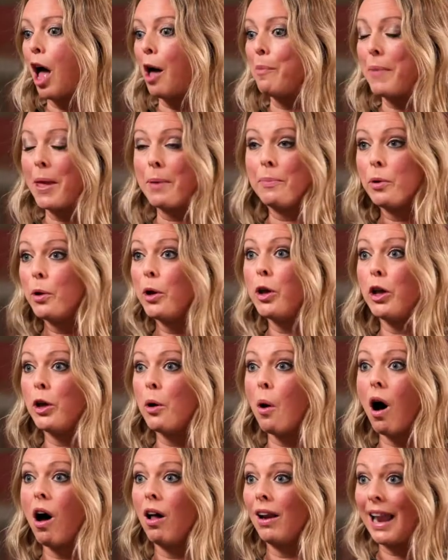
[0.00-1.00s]
People who
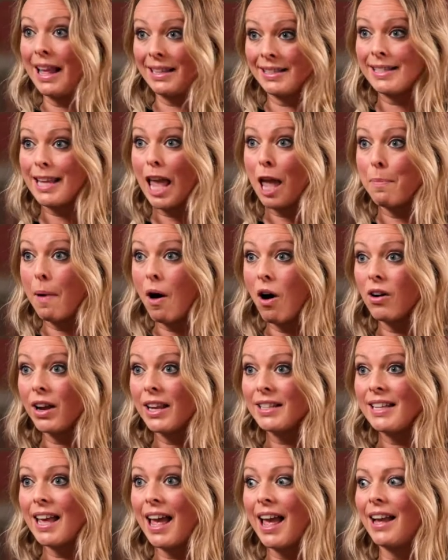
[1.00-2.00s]
are landscape
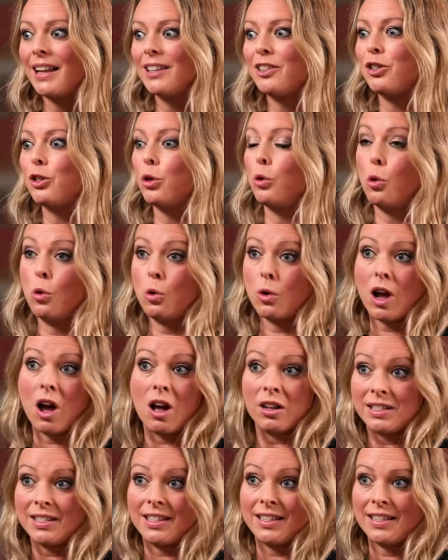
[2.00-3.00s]
architects or
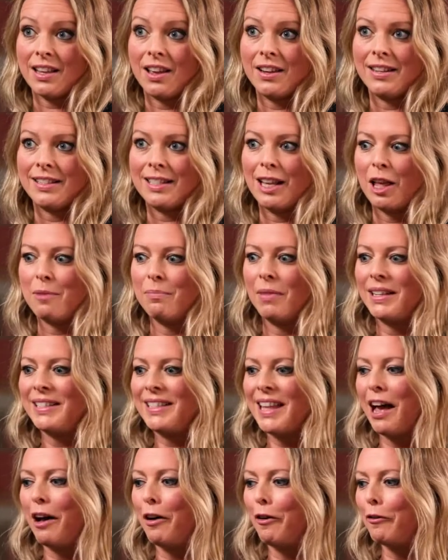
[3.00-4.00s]
garden designers like
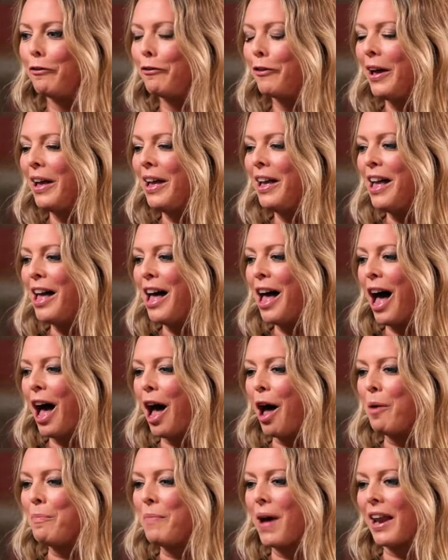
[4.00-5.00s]
myself.
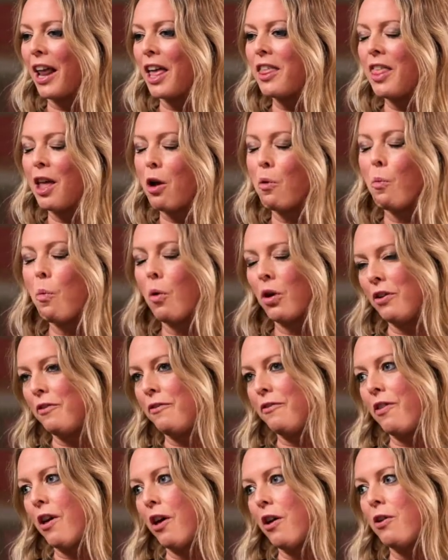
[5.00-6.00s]
And I think one
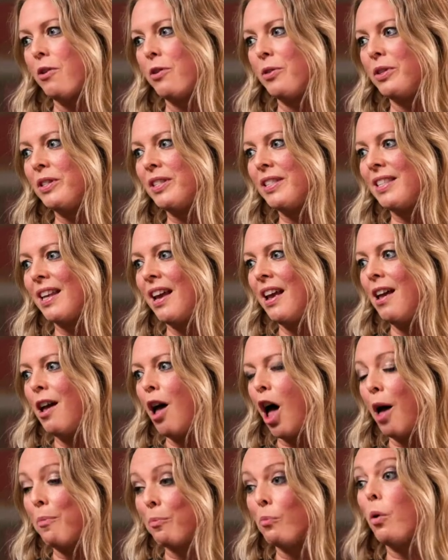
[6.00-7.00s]
of
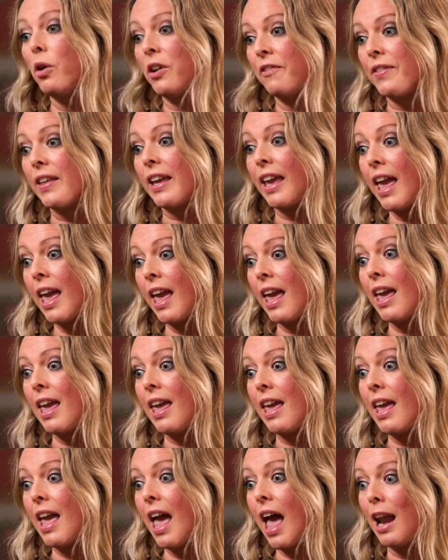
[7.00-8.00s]
the
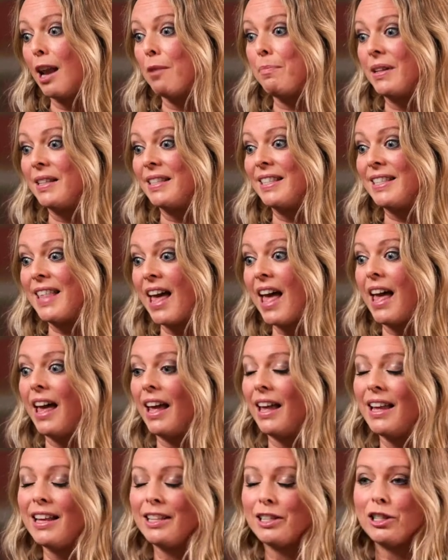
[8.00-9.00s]
key elements
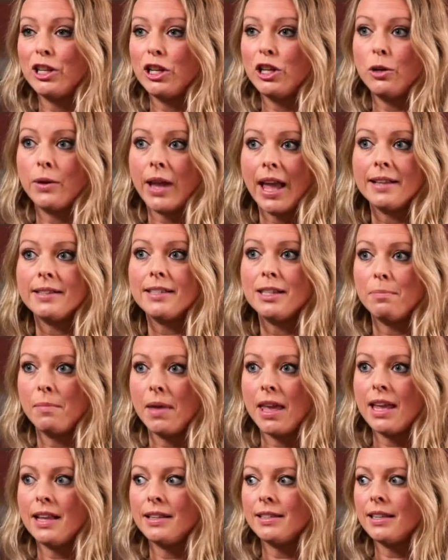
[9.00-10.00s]
there is that you get to
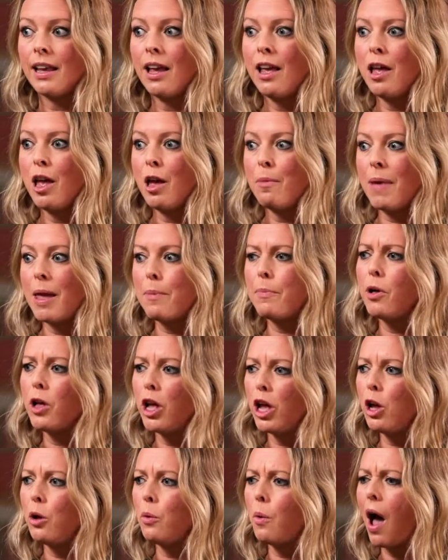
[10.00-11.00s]
meet people
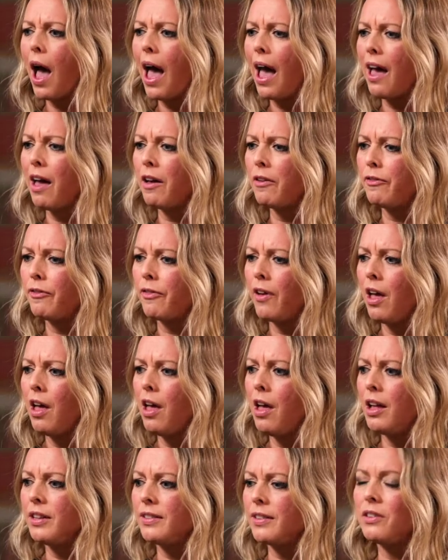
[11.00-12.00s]
who have
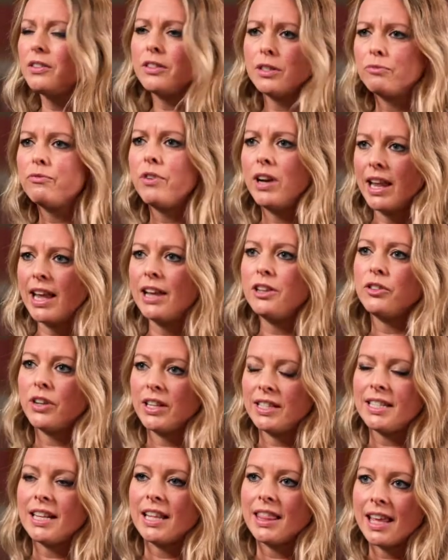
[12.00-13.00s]
done some really
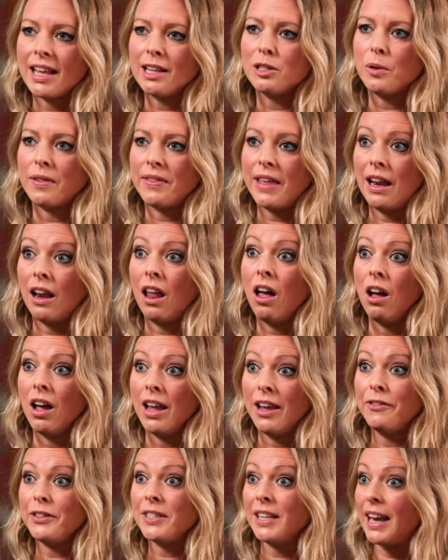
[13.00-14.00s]
interesting things with their
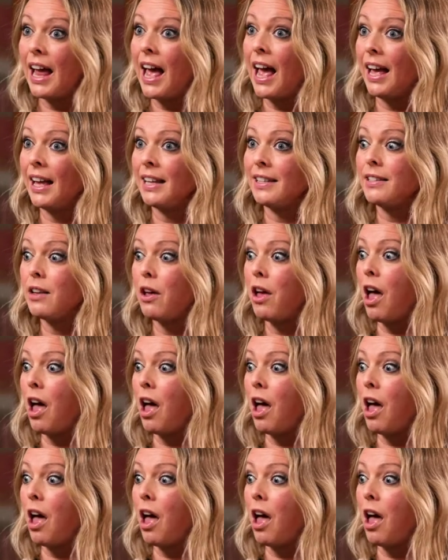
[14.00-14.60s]
lives and had